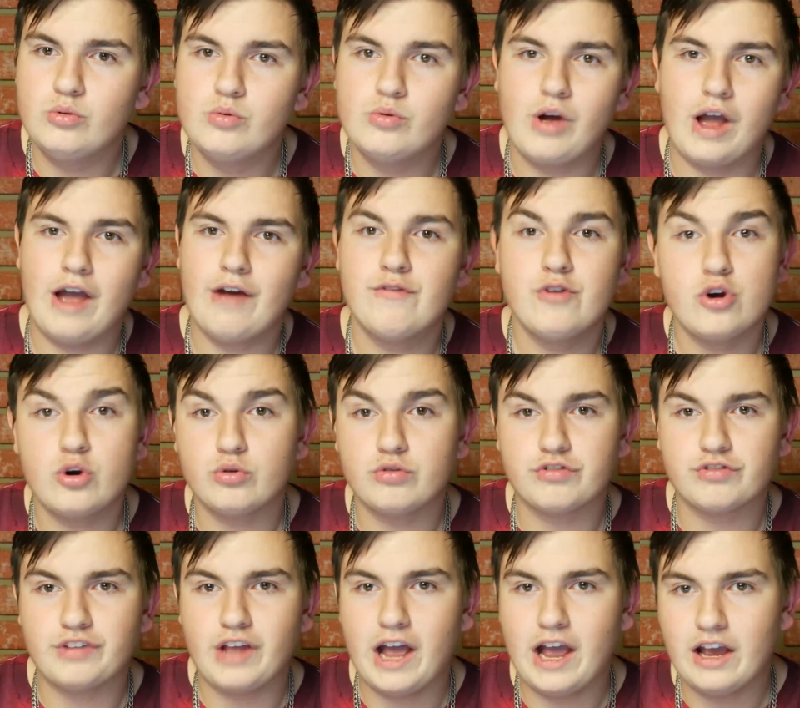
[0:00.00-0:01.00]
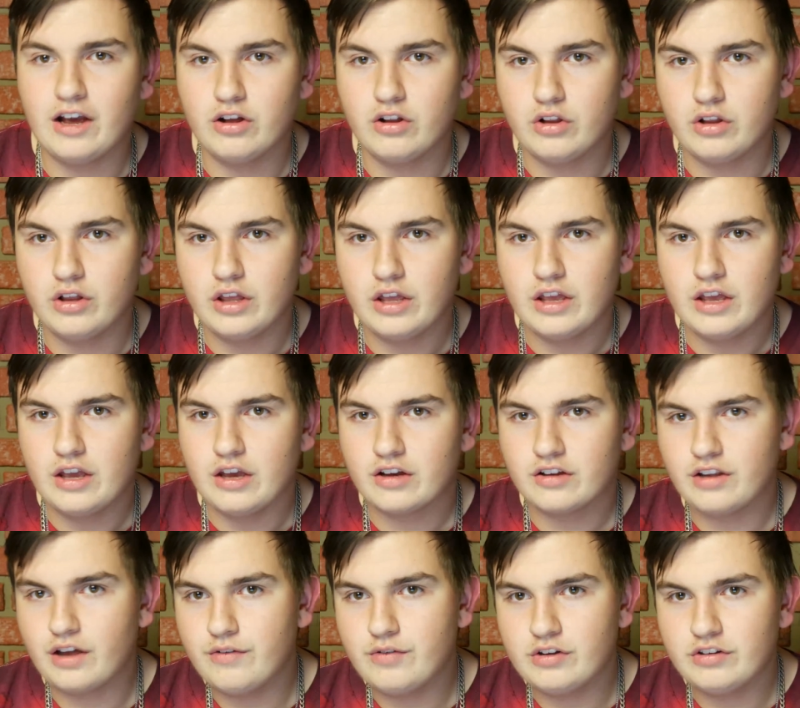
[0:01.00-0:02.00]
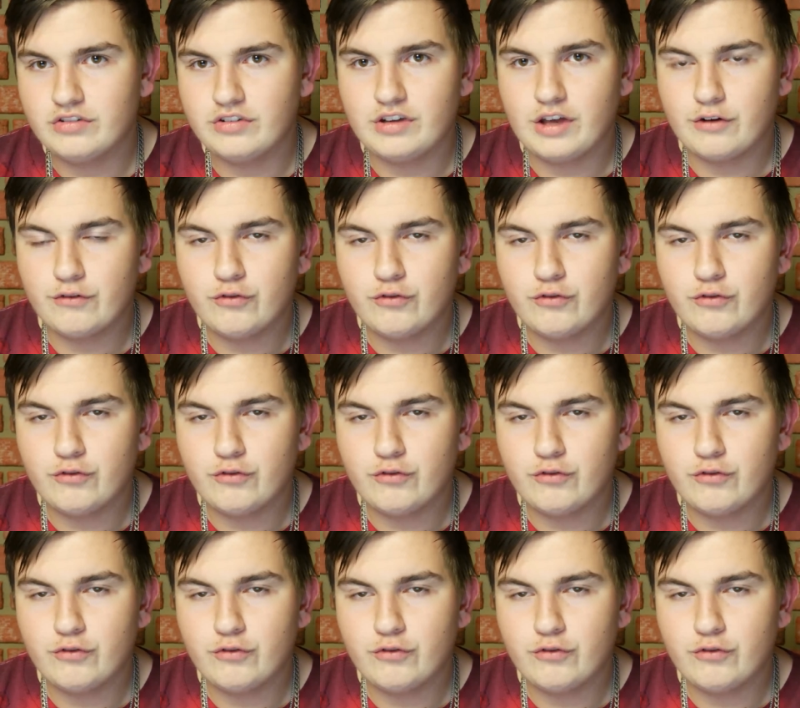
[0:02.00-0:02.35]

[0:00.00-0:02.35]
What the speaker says: have your own style. Because obviously at